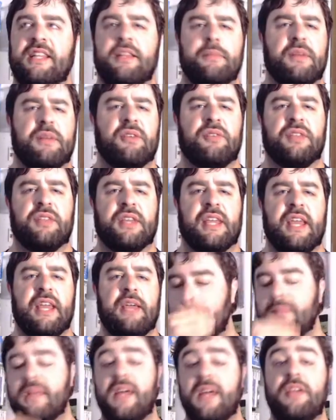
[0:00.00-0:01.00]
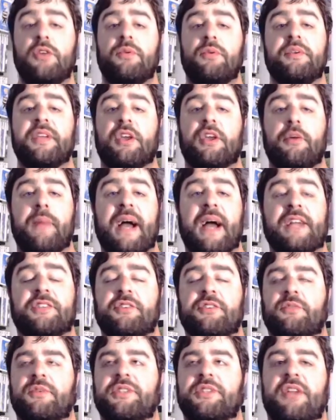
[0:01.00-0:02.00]
middle of the game. And they don't really go back to
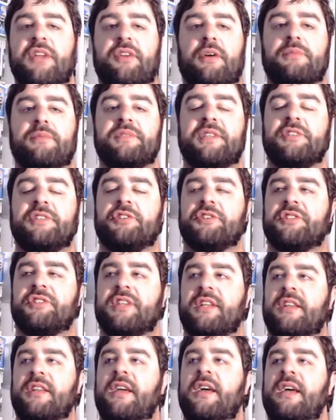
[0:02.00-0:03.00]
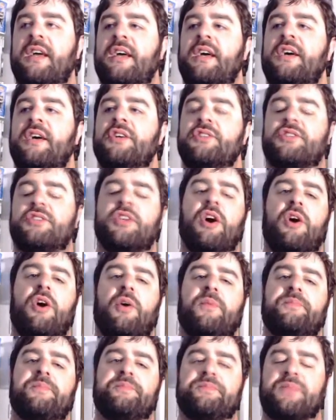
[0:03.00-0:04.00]
her, which I thought was interesting.
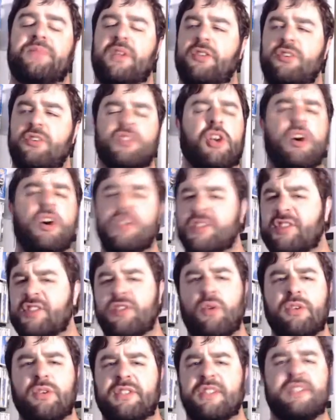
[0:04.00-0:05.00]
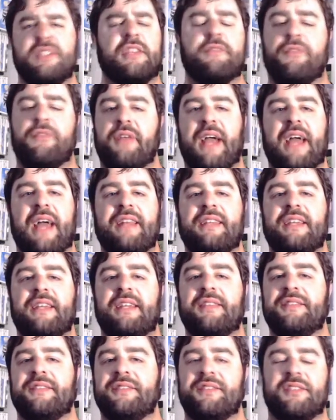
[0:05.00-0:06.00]
So there's all sorts of different
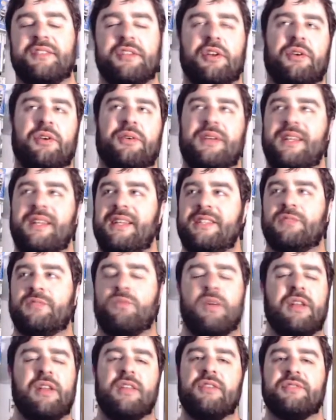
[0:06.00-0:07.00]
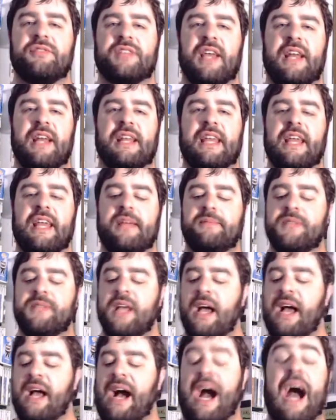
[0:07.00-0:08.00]
endings, you know, it's one of those kind of games.
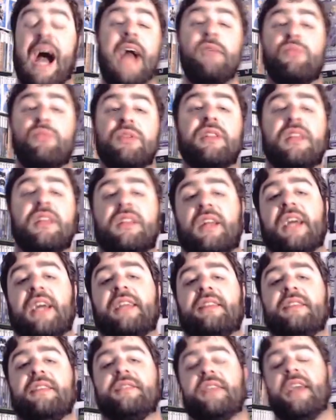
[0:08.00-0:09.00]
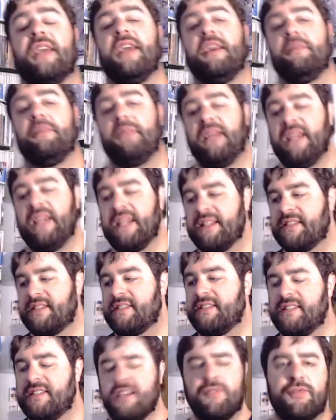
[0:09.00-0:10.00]
I really like this game. It's
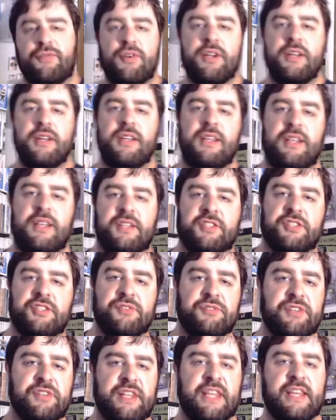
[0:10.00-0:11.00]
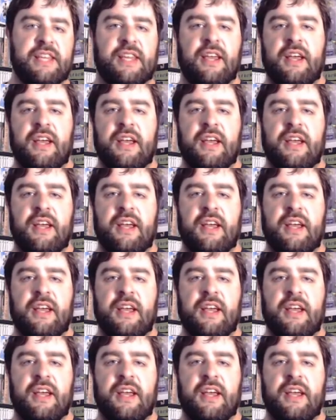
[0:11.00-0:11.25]
different, it's unique.